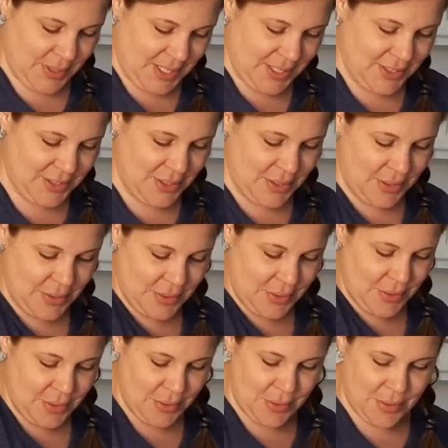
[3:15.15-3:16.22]
could
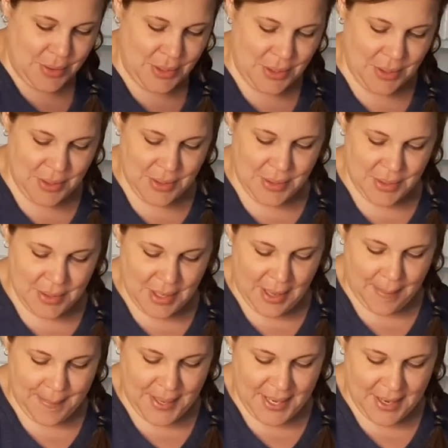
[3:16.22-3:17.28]
do a
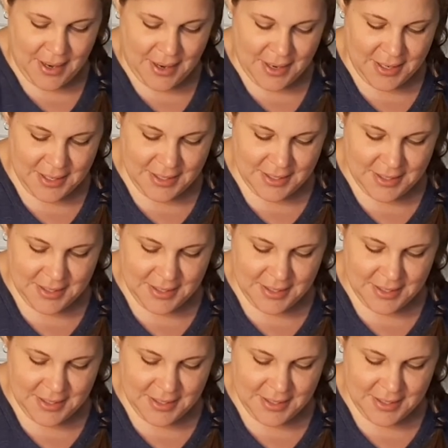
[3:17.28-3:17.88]
big heart.